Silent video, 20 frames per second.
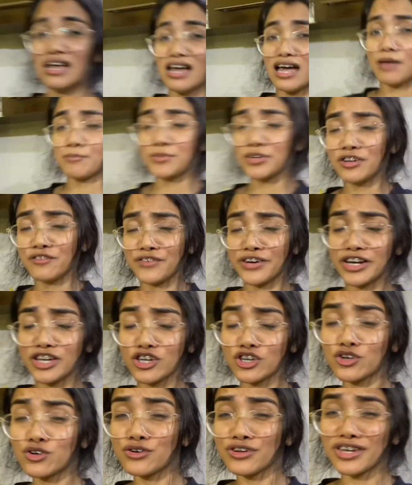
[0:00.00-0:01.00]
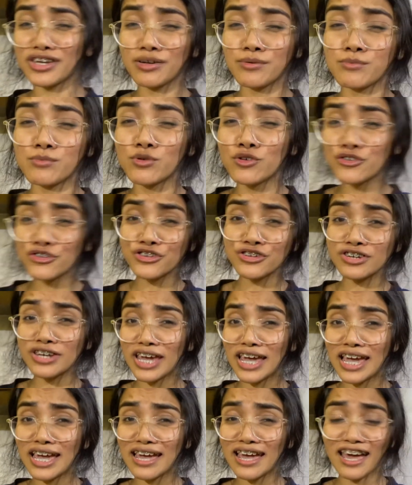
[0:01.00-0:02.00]
I'm in a very cooking mood
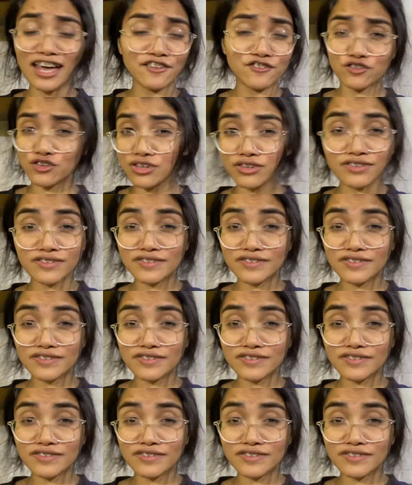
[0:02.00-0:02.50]
today, as you can